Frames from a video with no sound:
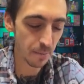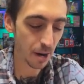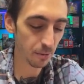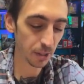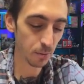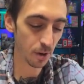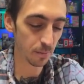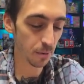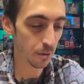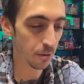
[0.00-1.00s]
but I really
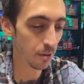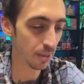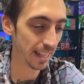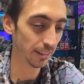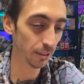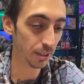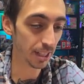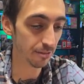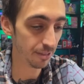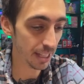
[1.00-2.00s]
want to pull that
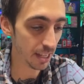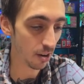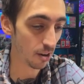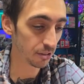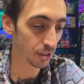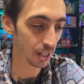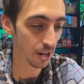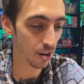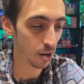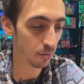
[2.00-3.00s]
Lugia V
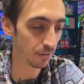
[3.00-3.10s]
alternate art.